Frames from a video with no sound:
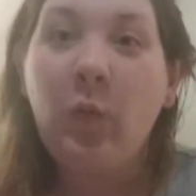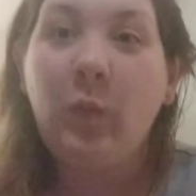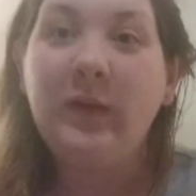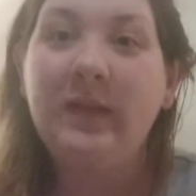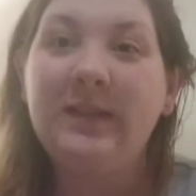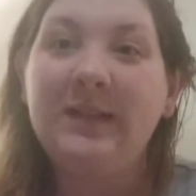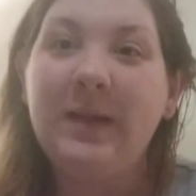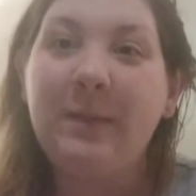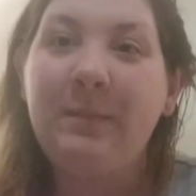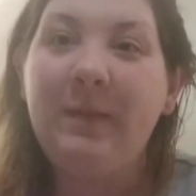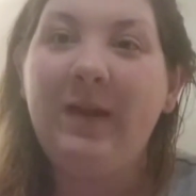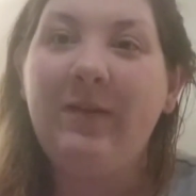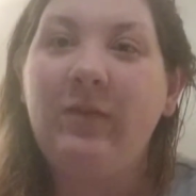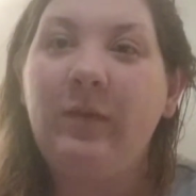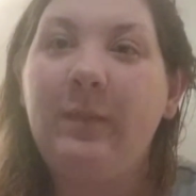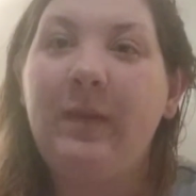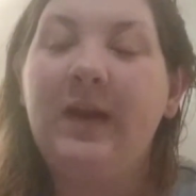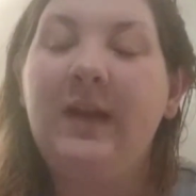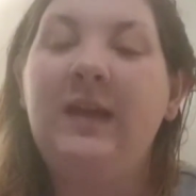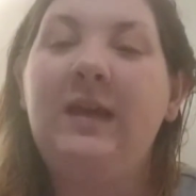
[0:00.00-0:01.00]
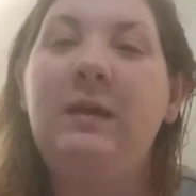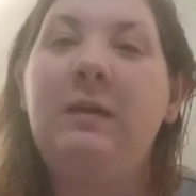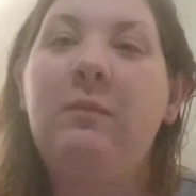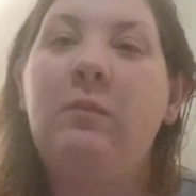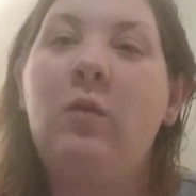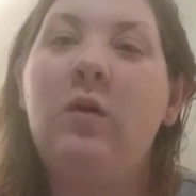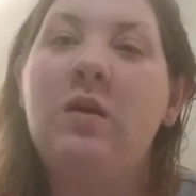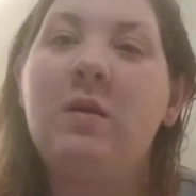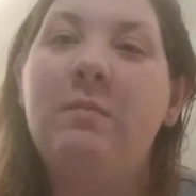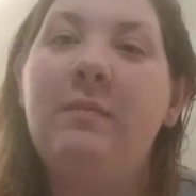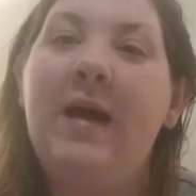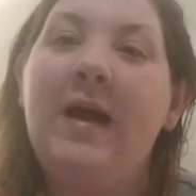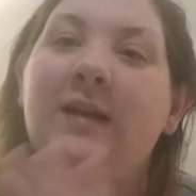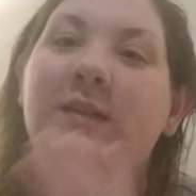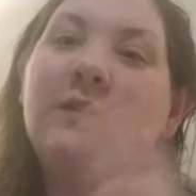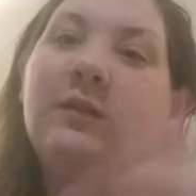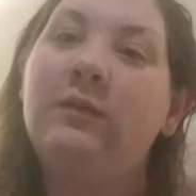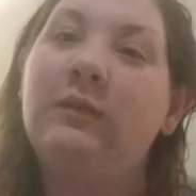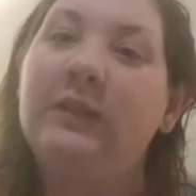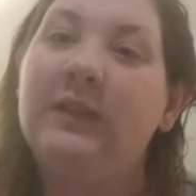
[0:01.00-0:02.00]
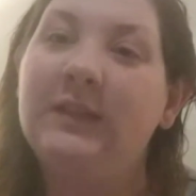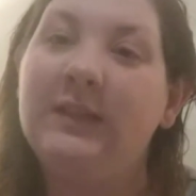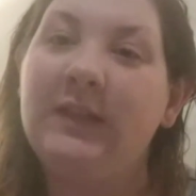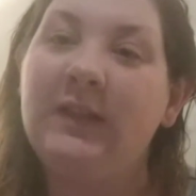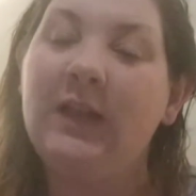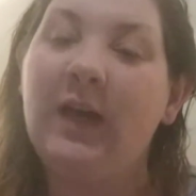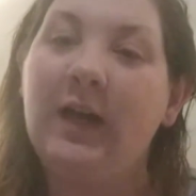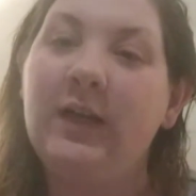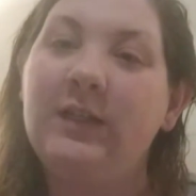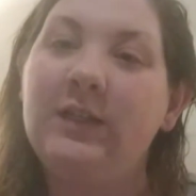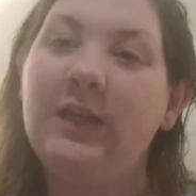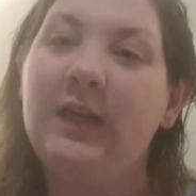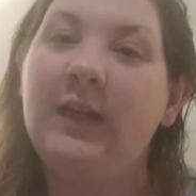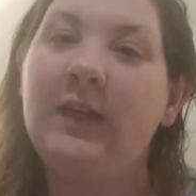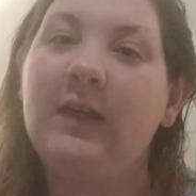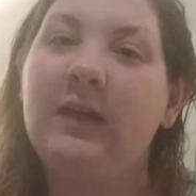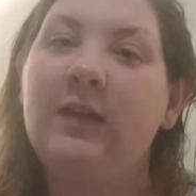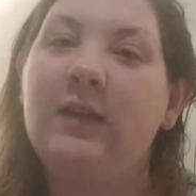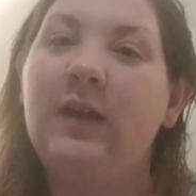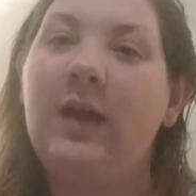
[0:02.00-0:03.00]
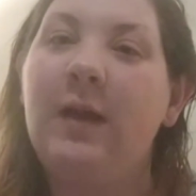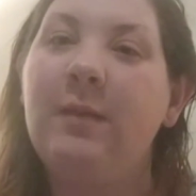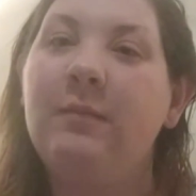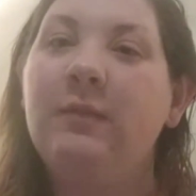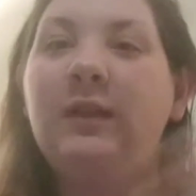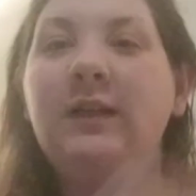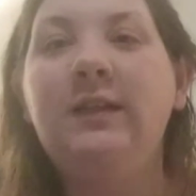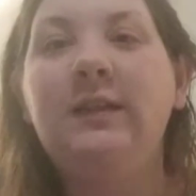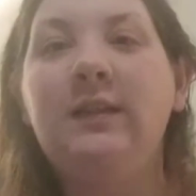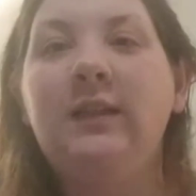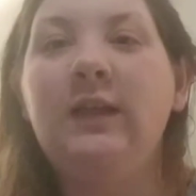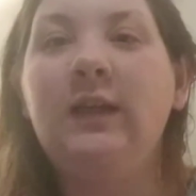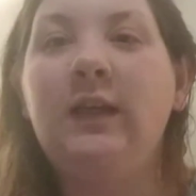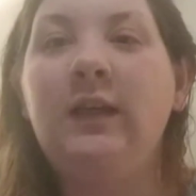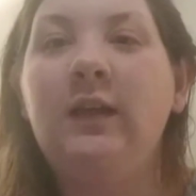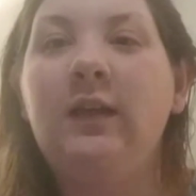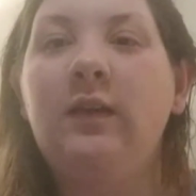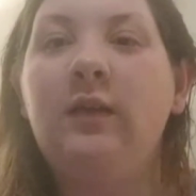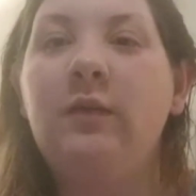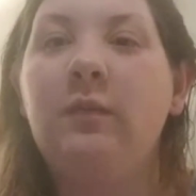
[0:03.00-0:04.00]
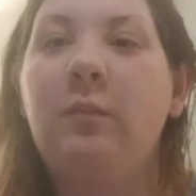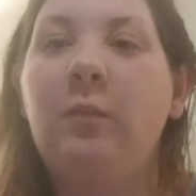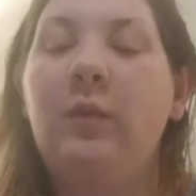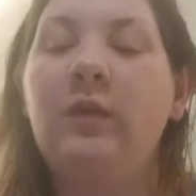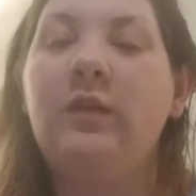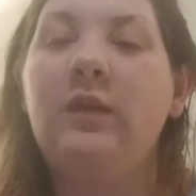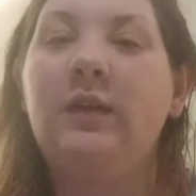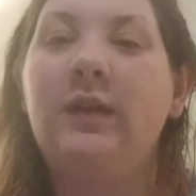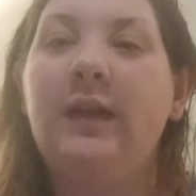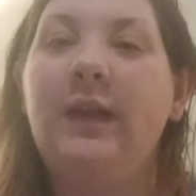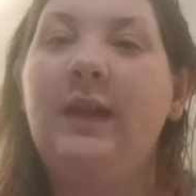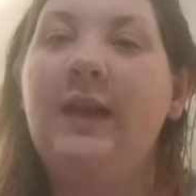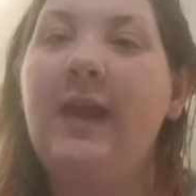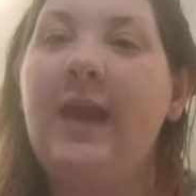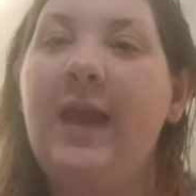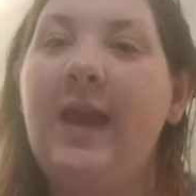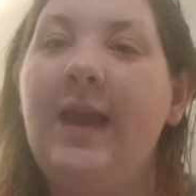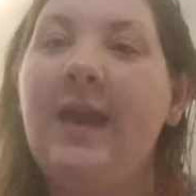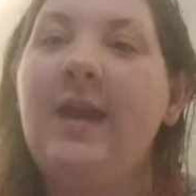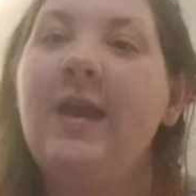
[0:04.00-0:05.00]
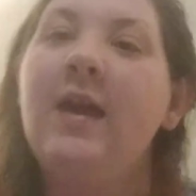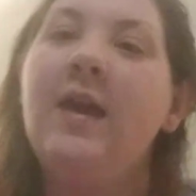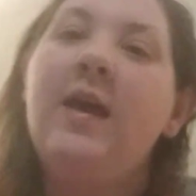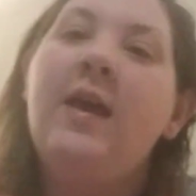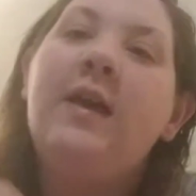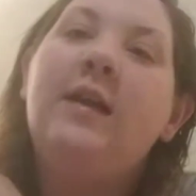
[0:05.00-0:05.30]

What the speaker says: What's up, everybody? Welcome back to Lindsay Logic. I'm Lindsay with you today.